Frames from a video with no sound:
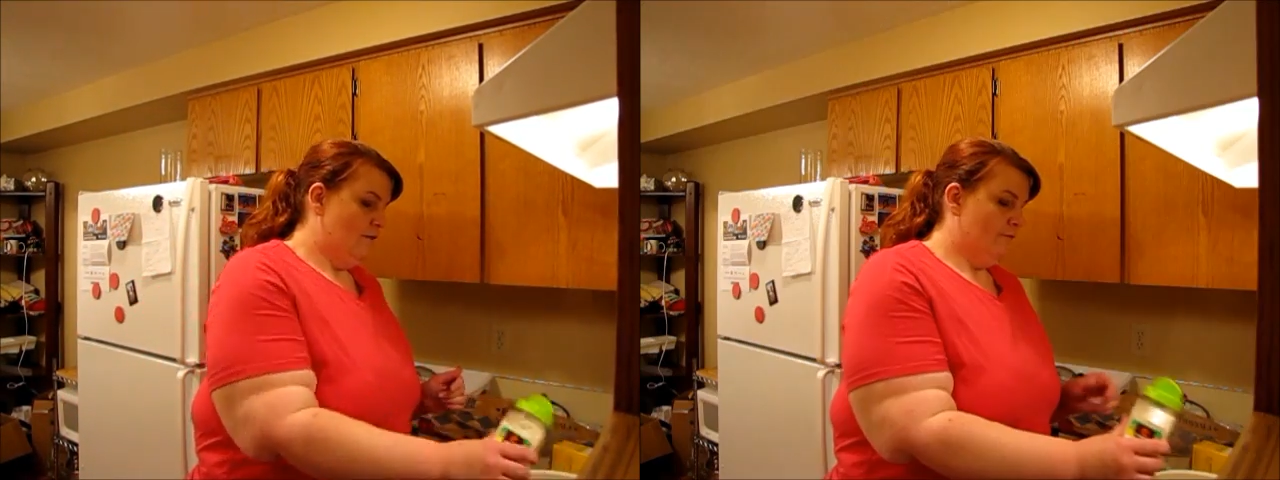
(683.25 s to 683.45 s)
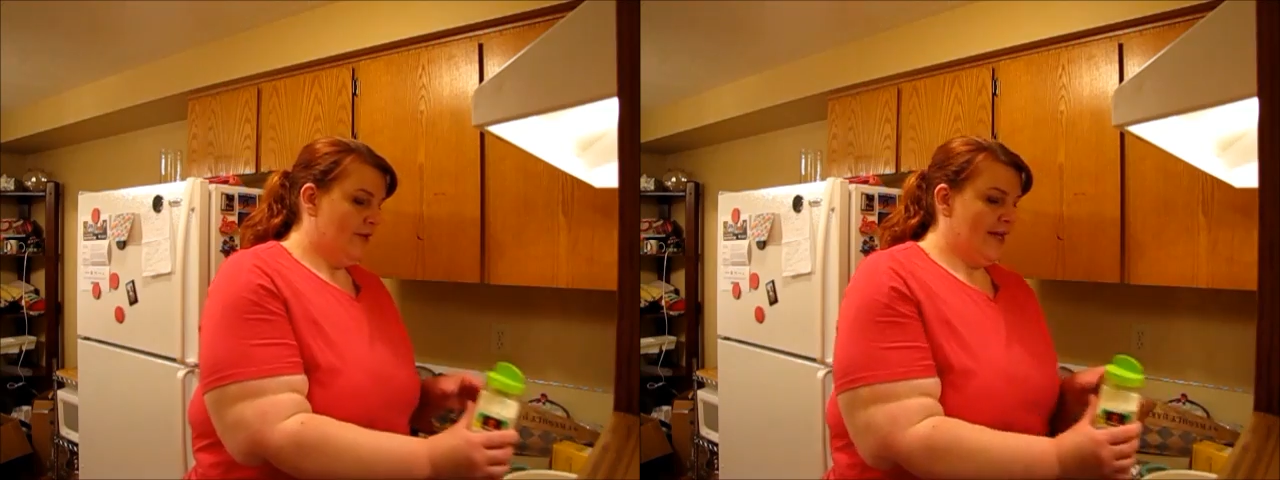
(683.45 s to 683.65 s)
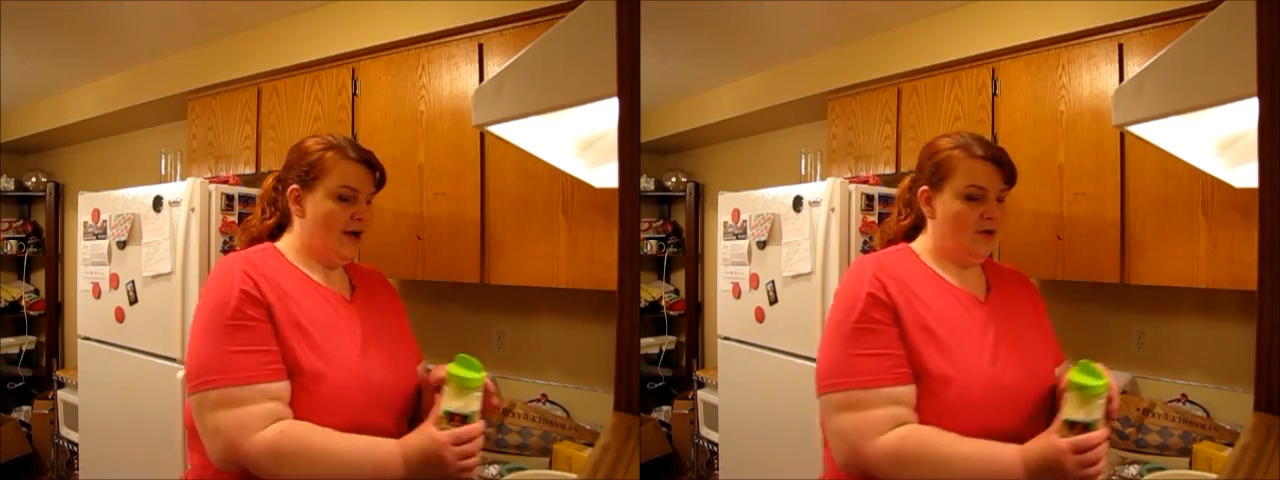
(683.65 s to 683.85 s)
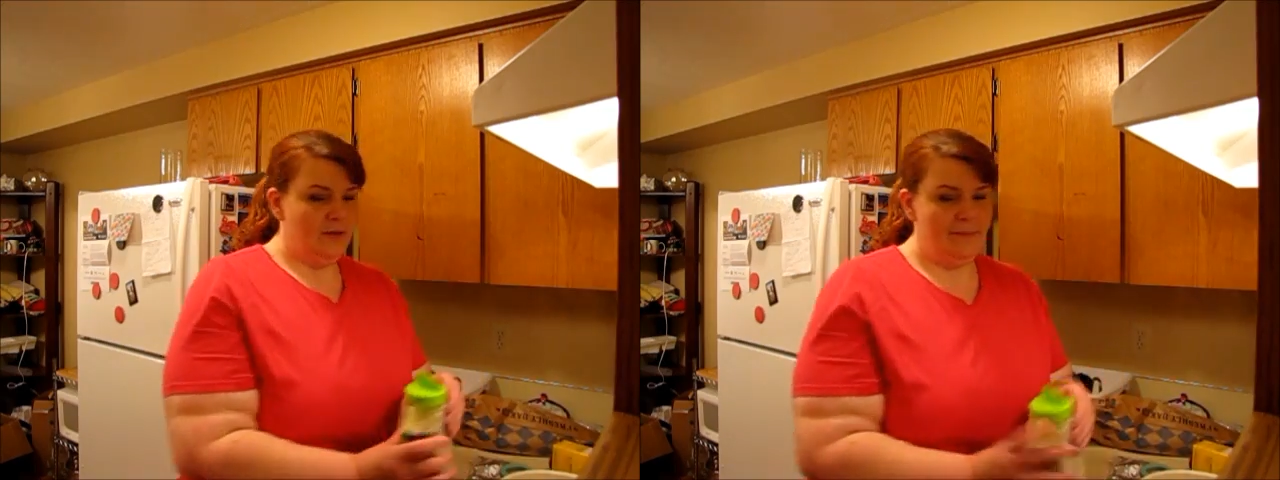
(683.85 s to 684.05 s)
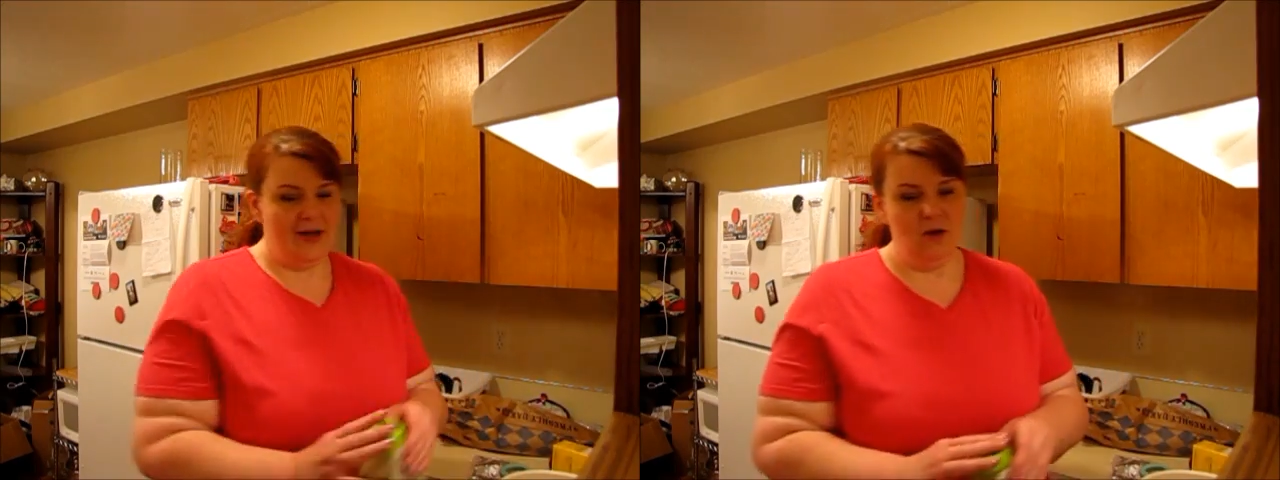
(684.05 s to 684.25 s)
freak out
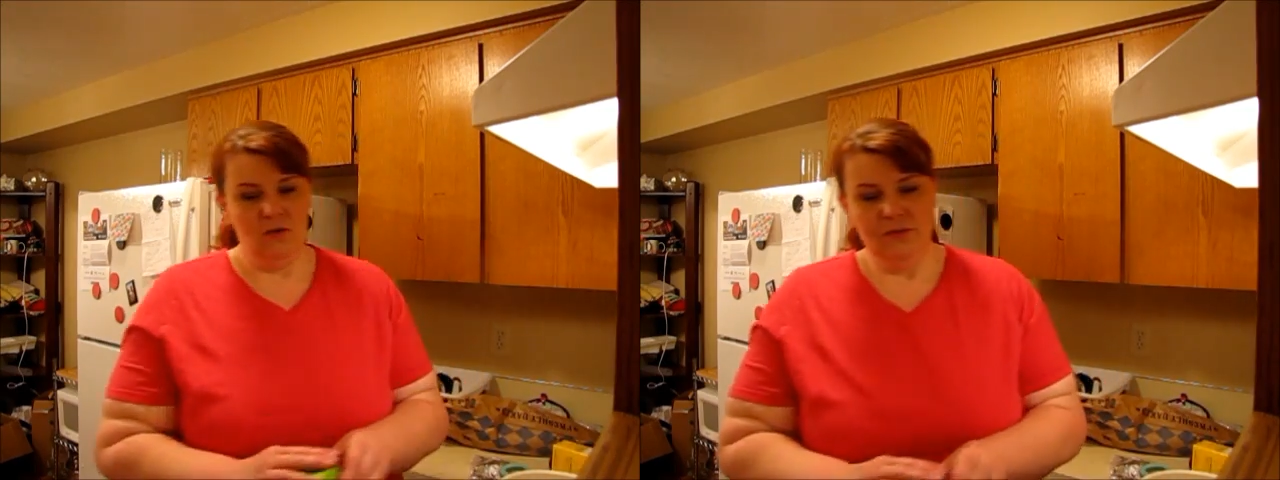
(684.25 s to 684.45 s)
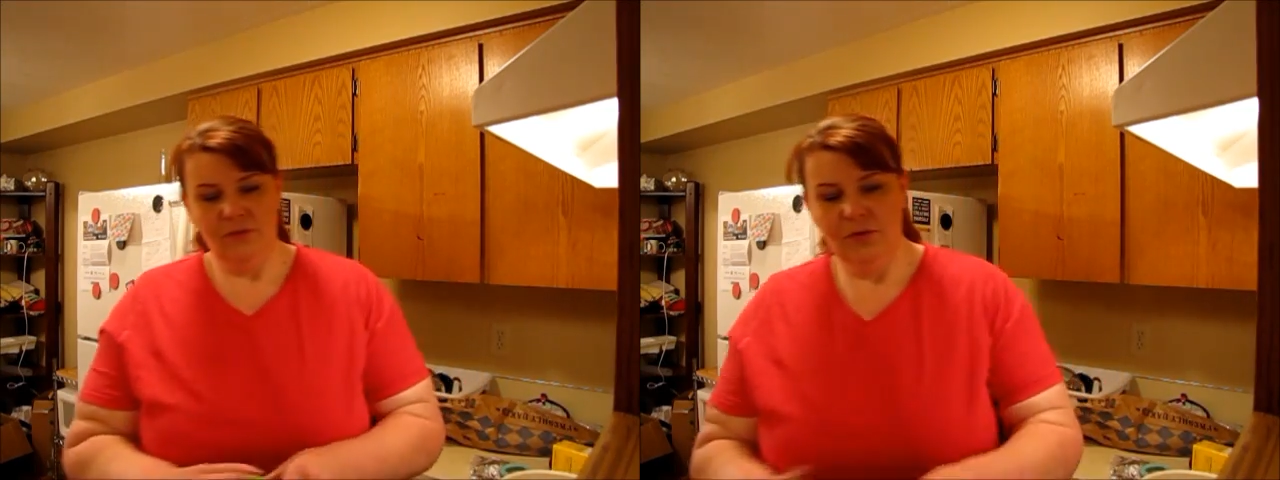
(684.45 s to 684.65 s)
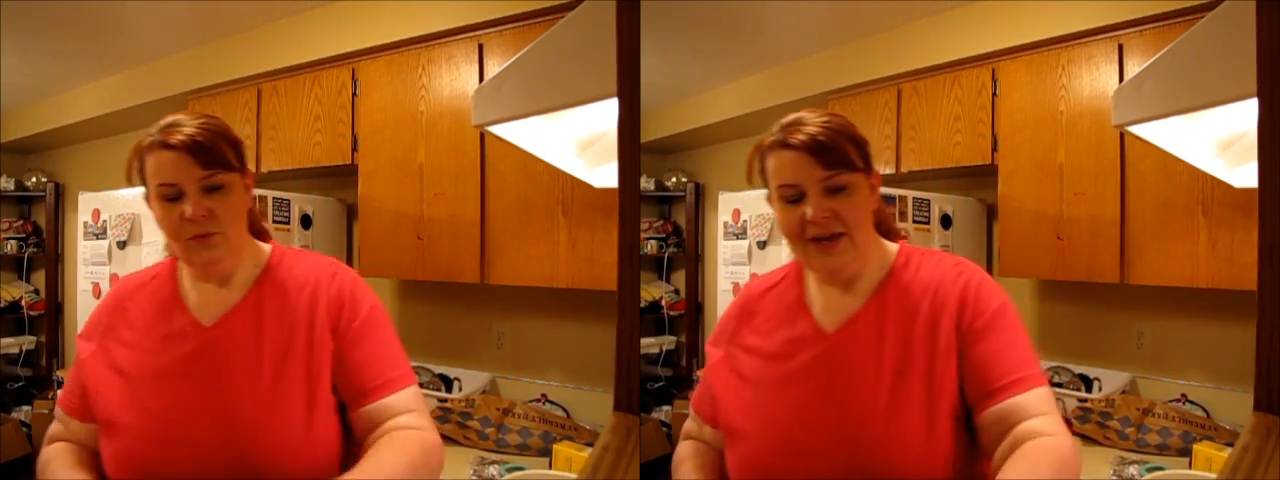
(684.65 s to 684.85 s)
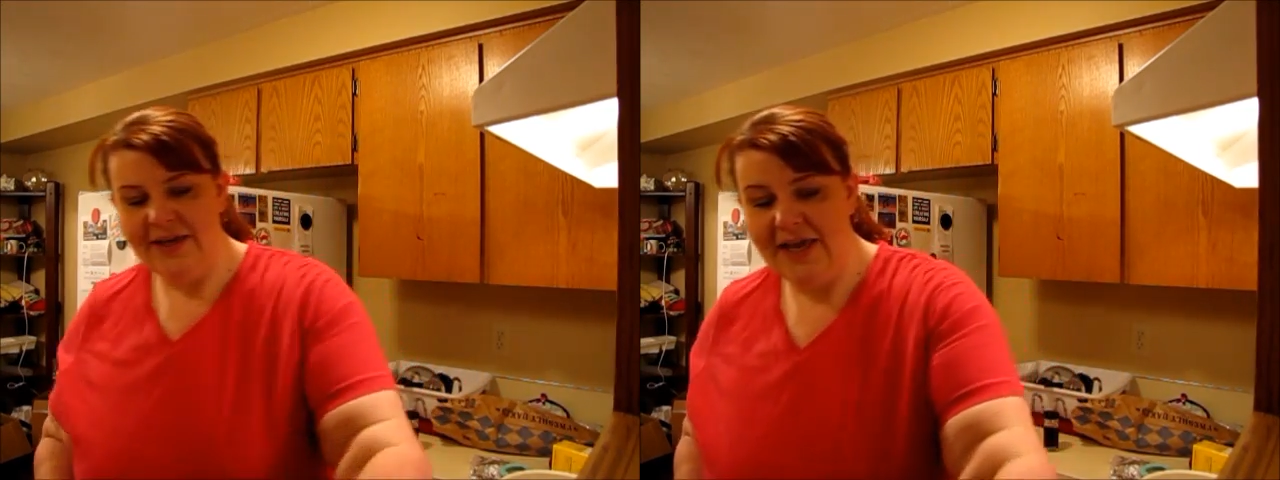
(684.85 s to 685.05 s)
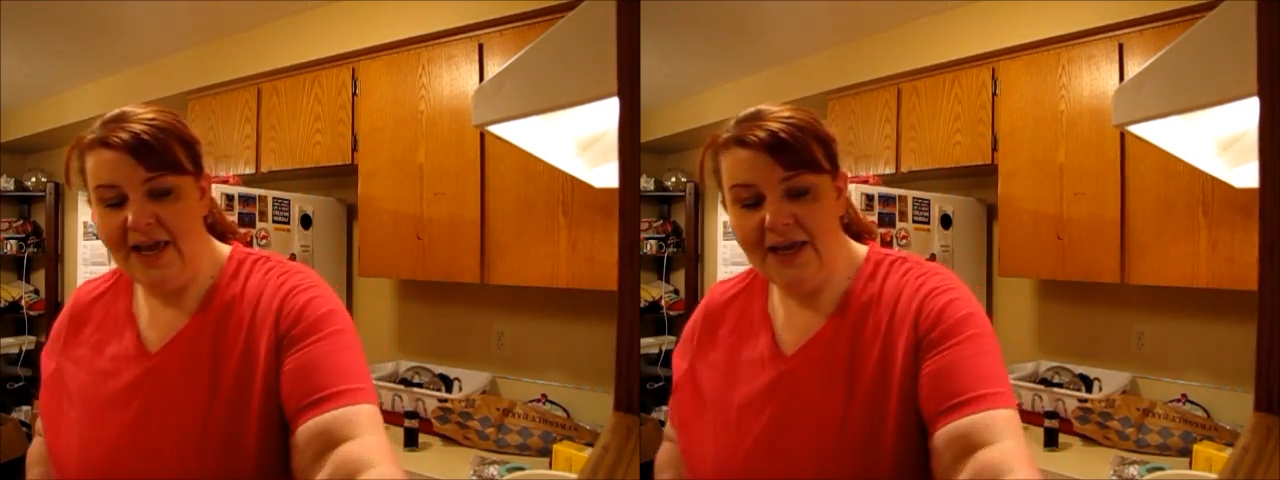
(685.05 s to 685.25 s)
about the
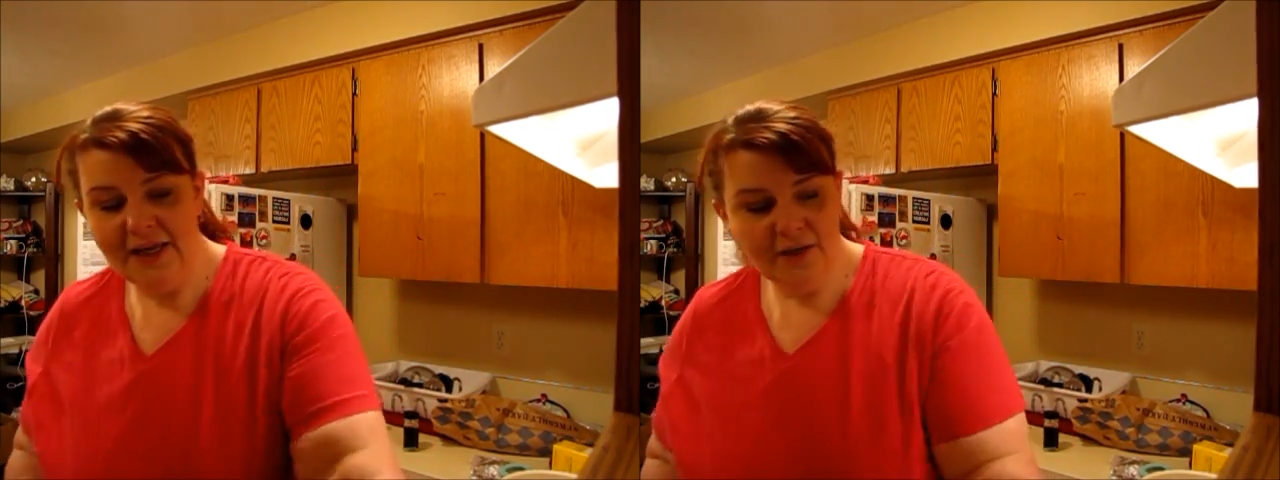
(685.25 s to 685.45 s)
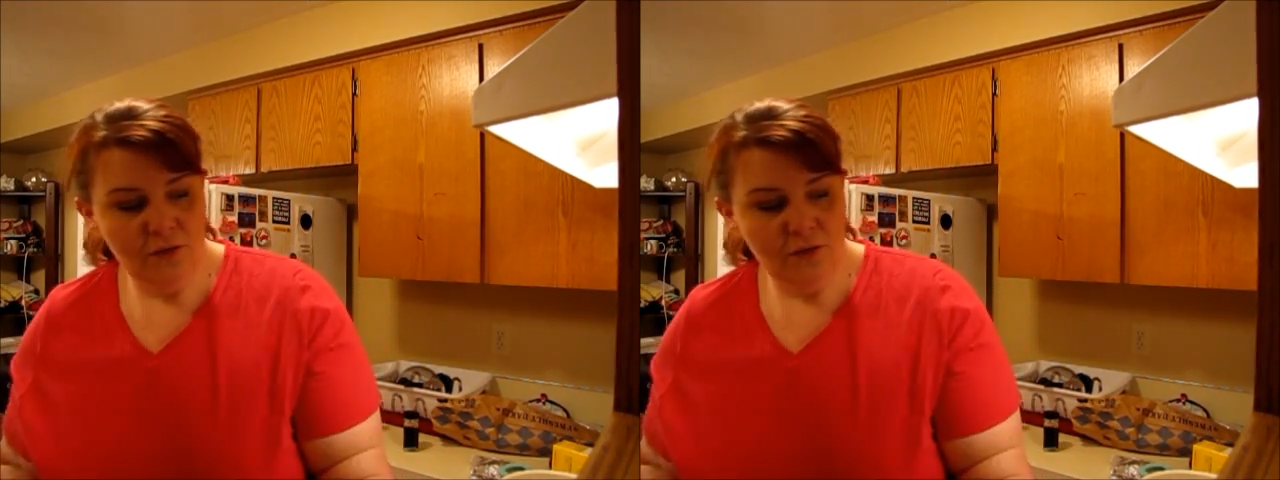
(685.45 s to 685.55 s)
weight gain